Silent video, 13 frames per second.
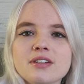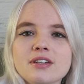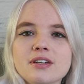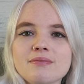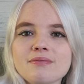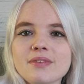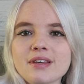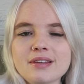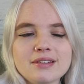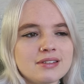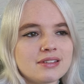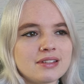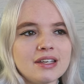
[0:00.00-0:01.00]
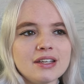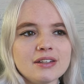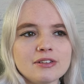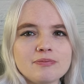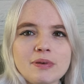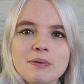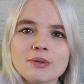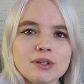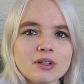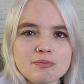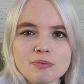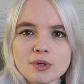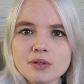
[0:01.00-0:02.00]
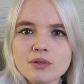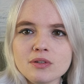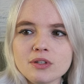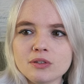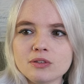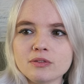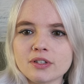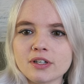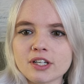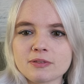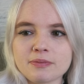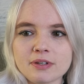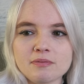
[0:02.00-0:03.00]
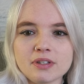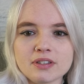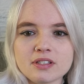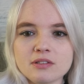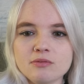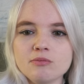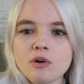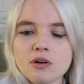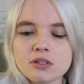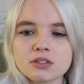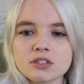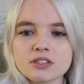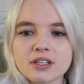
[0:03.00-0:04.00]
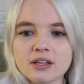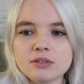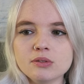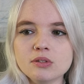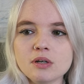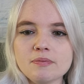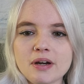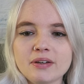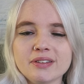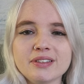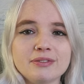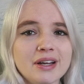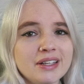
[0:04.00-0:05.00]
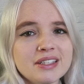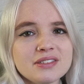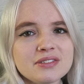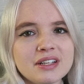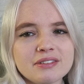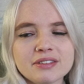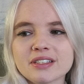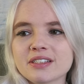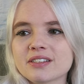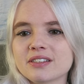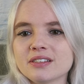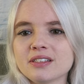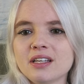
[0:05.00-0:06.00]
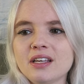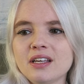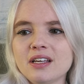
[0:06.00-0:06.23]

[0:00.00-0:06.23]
Um, scene of people on a boat who were experimenting on walkers and who apparently ran into Daryl Dixon